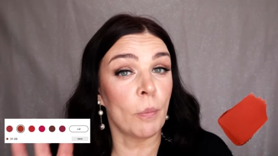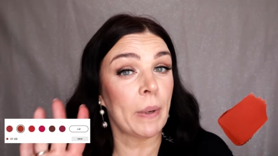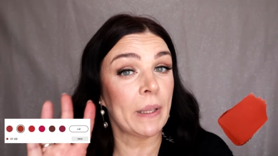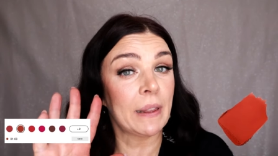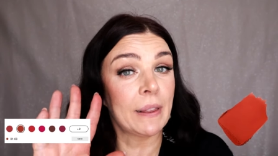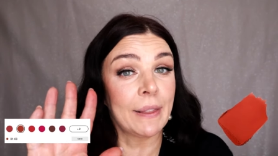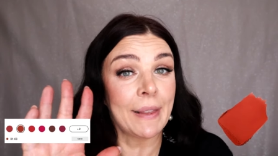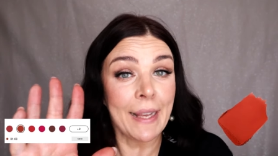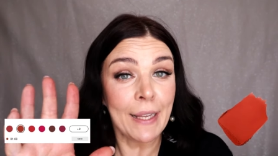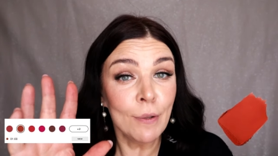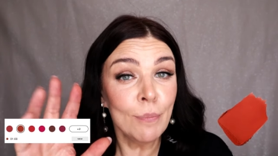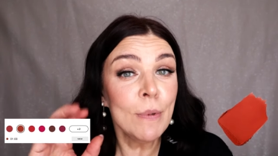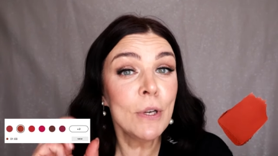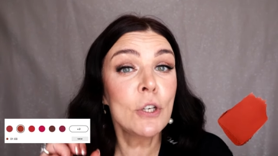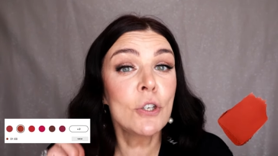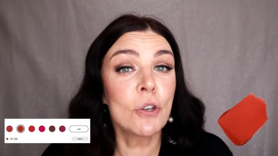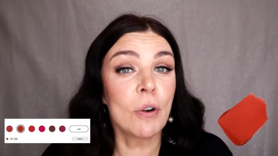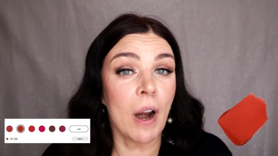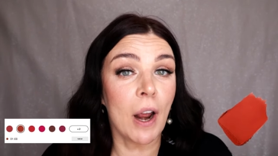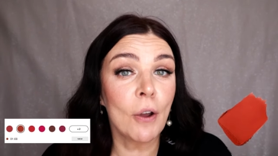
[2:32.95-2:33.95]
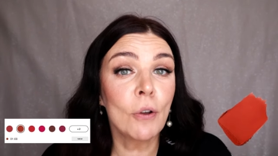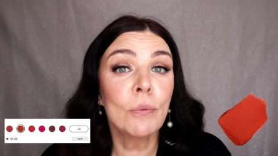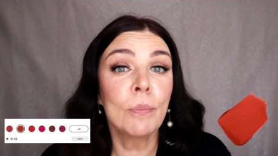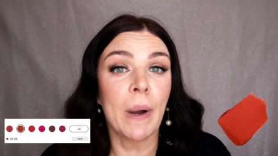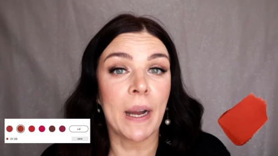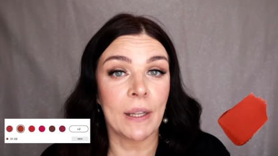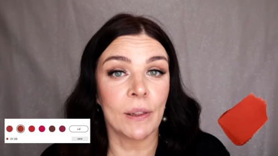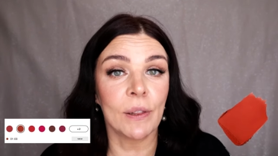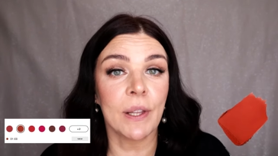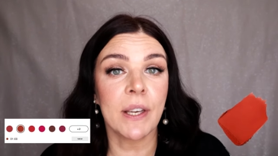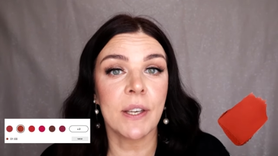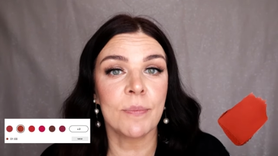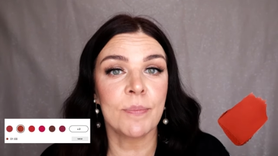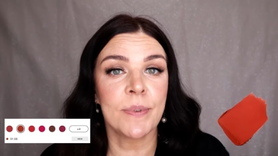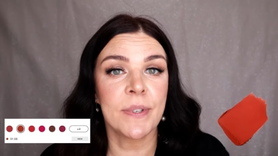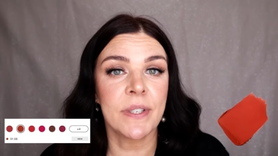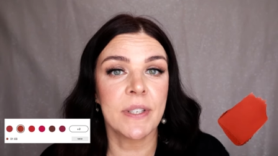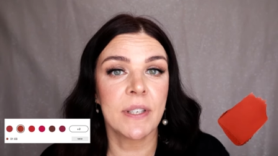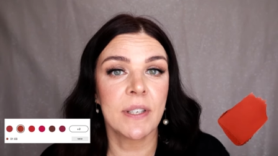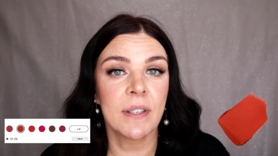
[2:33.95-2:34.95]
but let me try on my
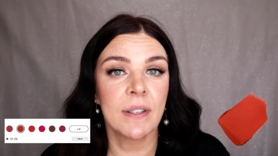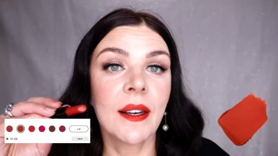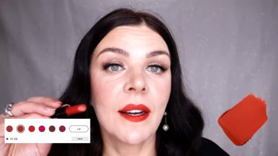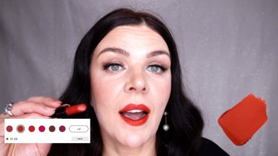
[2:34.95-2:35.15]
lips.